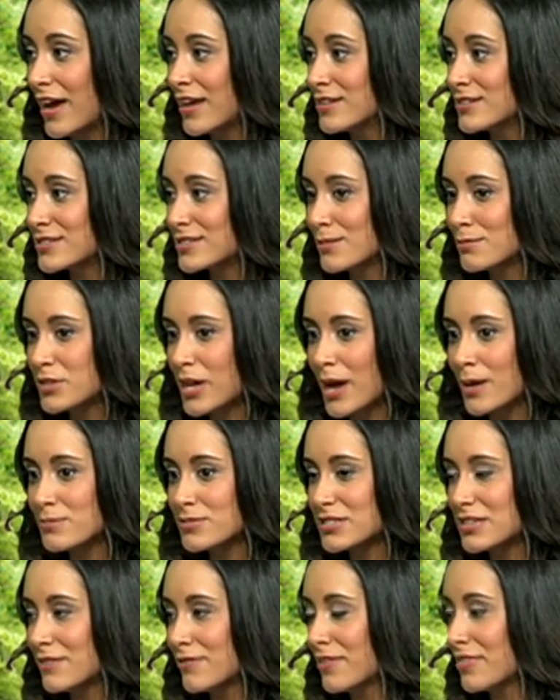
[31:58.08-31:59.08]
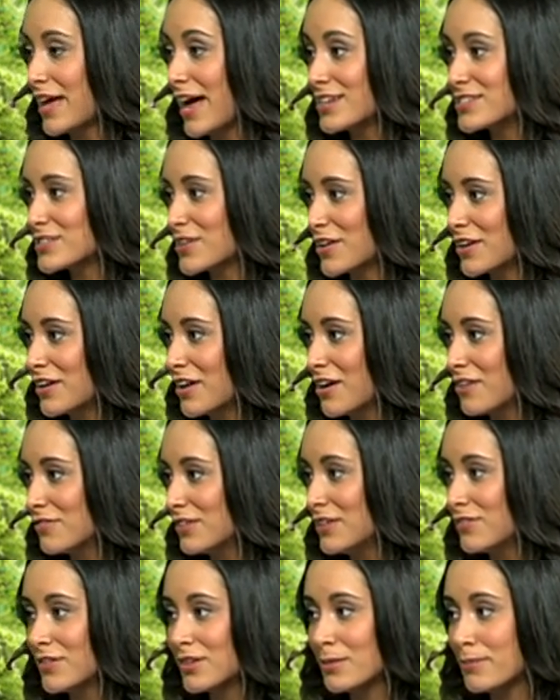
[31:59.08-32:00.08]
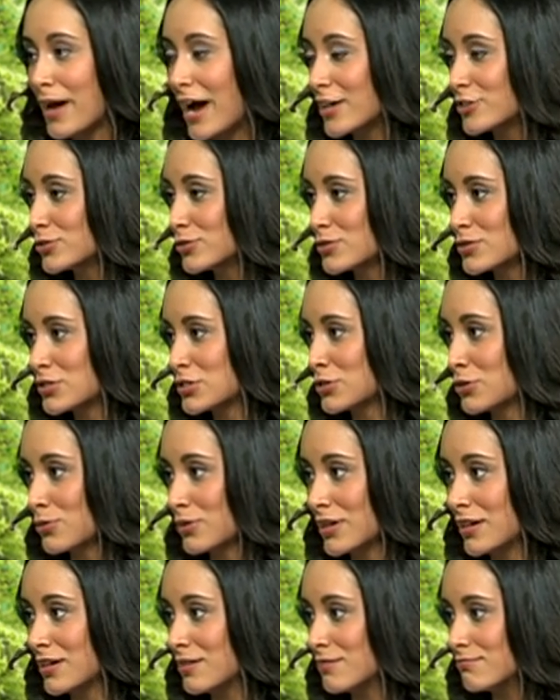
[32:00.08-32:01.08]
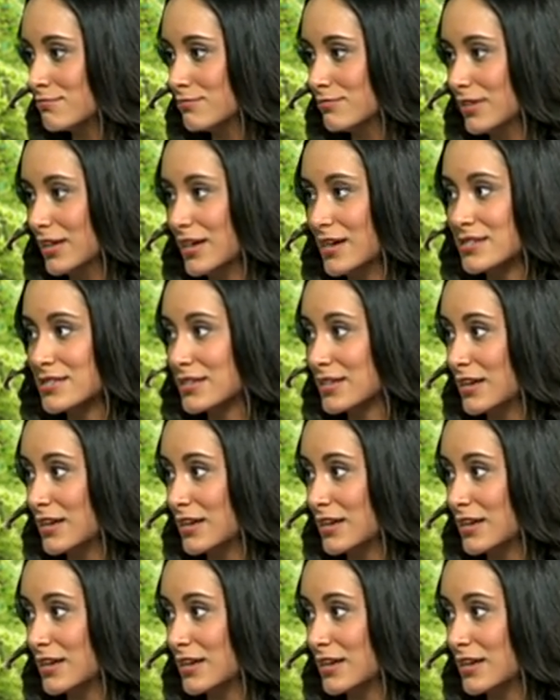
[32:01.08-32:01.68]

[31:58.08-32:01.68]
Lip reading: And sometimes even that's not enough. Even a bachelor's degree isn't